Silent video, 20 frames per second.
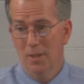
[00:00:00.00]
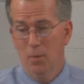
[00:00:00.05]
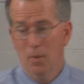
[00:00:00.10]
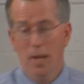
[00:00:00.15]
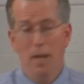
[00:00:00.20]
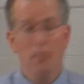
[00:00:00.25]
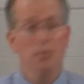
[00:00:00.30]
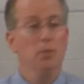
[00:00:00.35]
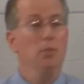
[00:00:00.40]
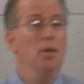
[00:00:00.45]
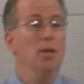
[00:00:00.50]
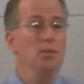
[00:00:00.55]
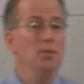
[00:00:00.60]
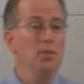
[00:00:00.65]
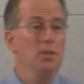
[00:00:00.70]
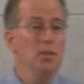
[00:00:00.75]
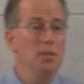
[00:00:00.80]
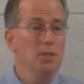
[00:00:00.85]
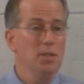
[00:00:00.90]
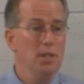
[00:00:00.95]
If we haven't
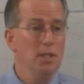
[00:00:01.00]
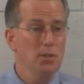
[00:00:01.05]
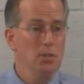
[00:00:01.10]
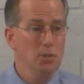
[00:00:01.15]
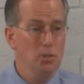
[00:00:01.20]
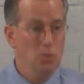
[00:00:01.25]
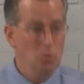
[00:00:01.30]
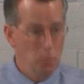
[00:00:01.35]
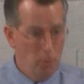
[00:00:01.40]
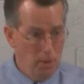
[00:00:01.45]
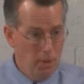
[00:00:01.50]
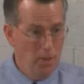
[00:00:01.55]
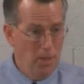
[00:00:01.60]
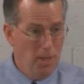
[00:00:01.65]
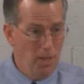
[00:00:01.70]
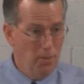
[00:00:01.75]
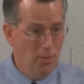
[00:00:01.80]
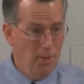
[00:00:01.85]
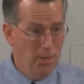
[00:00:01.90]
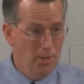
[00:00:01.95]
trusted in Jesus, we are
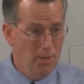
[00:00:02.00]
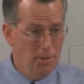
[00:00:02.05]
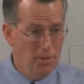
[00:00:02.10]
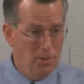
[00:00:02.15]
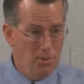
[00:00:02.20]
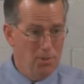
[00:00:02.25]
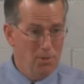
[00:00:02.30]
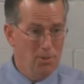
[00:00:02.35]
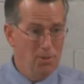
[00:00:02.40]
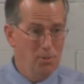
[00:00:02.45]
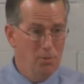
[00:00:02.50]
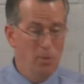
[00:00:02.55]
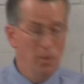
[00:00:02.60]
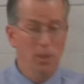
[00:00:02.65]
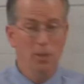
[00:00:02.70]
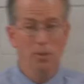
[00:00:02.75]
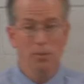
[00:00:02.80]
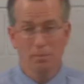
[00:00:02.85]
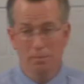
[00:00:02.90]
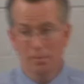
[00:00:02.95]
not righteous. We
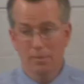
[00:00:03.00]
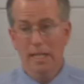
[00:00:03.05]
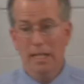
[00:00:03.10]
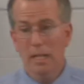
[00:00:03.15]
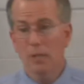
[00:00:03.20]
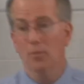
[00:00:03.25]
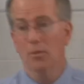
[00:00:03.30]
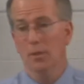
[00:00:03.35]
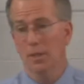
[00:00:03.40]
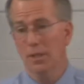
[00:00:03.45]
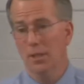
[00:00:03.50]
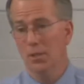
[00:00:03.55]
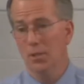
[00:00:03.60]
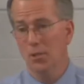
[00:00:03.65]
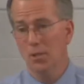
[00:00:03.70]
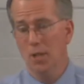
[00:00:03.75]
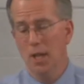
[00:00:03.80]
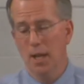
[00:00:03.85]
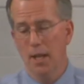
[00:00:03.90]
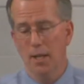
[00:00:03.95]
are evil in His
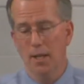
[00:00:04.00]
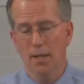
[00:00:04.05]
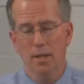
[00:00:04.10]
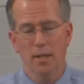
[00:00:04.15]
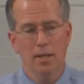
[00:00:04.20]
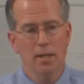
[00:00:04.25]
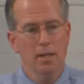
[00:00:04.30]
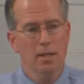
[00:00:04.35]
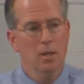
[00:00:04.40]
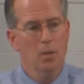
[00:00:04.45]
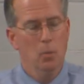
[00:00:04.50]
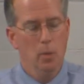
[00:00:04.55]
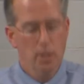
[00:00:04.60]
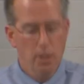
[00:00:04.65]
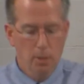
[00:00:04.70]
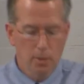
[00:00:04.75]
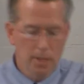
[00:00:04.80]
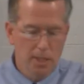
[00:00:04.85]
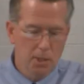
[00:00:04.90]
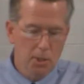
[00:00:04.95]
sight. We
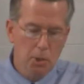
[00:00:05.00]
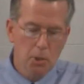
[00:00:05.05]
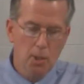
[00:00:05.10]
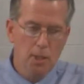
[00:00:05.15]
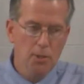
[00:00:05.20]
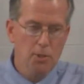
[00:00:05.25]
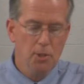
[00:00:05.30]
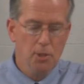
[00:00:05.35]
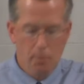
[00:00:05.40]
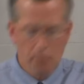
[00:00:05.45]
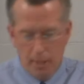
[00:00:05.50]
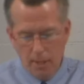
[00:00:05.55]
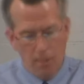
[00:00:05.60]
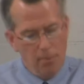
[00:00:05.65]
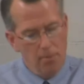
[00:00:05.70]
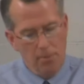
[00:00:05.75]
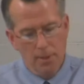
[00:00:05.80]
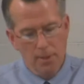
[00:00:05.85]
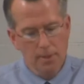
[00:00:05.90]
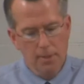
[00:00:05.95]
do need to trust Him, but I
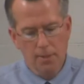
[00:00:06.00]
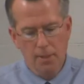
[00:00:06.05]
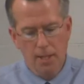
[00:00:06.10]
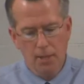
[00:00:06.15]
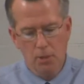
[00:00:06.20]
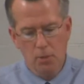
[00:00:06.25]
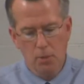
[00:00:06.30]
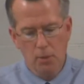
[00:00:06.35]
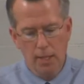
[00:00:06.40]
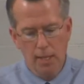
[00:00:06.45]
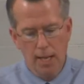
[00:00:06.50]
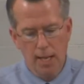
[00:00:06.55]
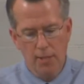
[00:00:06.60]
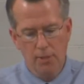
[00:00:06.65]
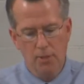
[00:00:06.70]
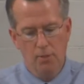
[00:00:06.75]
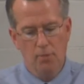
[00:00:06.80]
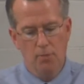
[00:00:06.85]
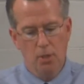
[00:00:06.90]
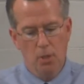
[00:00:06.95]
don't think that that's what He
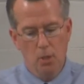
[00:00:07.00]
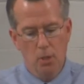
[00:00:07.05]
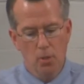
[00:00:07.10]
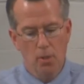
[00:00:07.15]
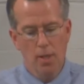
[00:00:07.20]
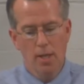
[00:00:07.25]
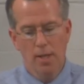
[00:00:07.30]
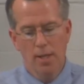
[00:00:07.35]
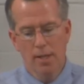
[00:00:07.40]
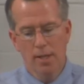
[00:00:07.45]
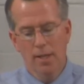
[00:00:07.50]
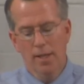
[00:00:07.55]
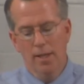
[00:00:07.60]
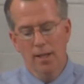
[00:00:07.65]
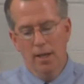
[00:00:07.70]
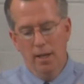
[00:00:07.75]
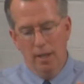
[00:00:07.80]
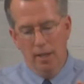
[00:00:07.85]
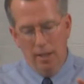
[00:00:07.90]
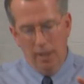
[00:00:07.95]
has in view
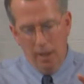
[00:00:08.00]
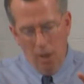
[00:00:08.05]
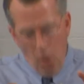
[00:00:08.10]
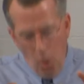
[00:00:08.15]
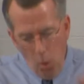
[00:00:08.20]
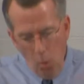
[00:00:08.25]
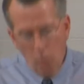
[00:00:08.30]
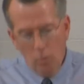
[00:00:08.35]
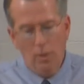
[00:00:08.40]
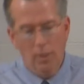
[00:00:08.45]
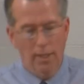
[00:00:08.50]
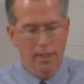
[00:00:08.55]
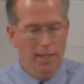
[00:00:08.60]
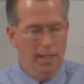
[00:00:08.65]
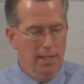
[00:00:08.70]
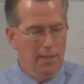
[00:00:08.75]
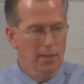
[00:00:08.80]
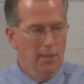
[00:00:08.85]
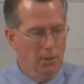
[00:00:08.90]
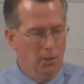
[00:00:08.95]

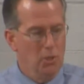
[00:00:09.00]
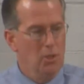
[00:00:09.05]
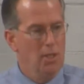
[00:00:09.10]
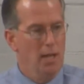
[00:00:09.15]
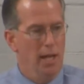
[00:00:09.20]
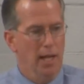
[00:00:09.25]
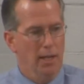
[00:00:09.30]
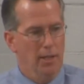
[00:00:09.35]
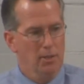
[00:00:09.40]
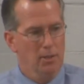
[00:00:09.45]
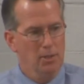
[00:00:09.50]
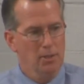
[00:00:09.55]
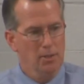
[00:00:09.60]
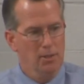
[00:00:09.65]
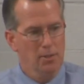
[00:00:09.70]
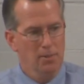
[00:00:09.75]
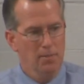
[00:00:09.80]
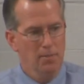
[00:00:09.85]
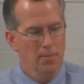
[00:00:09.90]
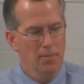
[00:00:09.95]
only in this text,
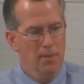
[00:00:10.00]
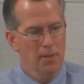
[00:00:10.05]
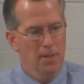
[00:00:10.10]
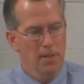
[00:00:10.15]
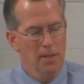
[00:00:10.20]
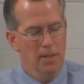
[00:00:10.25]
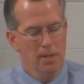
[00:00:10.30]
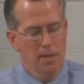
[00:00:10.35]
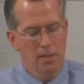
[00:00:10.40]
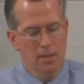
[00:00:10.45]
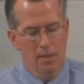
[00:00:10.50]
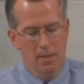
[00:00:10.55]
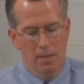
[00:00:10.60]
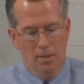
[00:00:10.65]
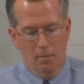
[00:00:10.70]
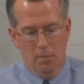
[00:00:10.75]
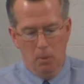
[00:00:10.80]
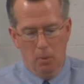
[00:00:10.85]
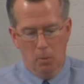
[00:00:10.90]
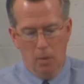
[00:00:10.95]

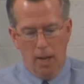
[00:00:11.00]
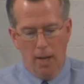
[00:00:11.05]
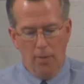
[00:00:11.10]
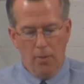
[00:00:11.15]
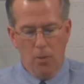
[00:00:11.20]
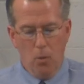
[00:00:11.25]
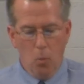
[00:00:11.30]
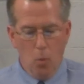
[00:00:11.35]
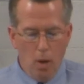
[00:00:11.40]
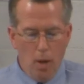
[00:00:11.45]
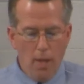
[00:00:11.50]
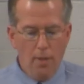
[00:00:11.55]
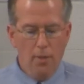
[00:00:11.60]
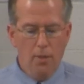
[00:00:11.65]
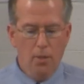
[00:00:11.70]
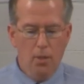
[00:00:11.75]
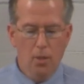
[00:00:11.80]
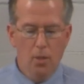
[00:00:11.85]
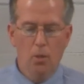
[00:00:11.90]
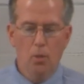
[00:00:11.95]
but rather one
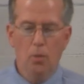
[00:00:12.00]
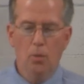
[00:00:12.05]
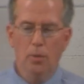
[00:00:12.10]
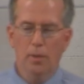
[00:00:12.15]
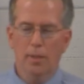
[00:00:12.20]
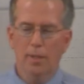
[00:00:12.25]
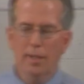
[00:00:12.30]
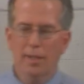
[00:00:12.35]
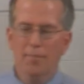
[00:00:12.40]
who